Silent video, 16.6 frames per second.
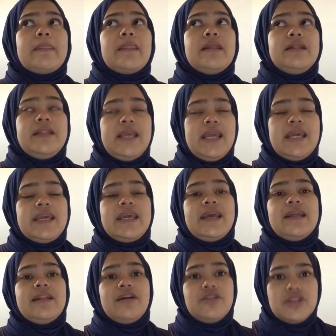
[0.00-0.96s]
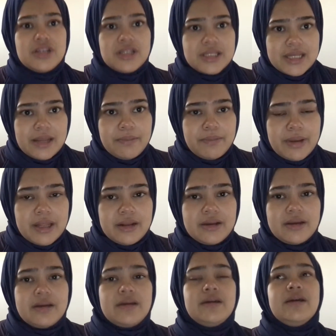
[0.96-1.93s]
they can understand
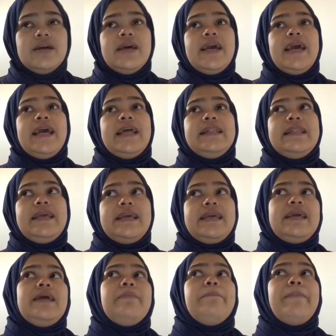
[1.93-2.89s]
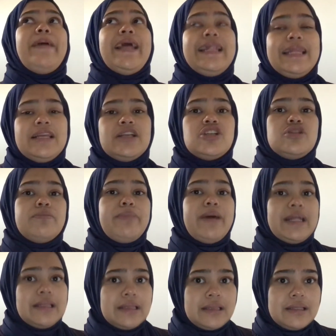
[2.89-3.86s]
better and they can manage
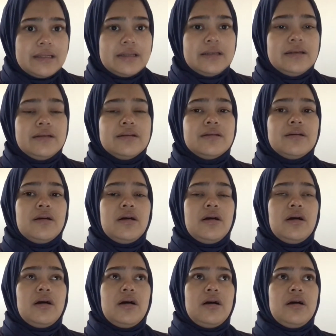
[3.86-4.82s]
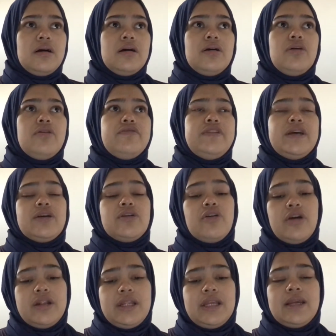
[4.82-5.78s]
better of their
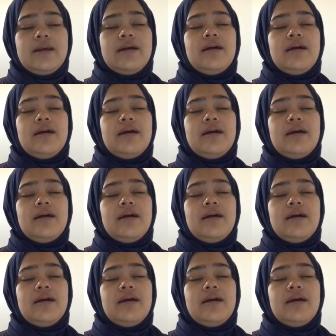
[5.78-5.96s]
chronic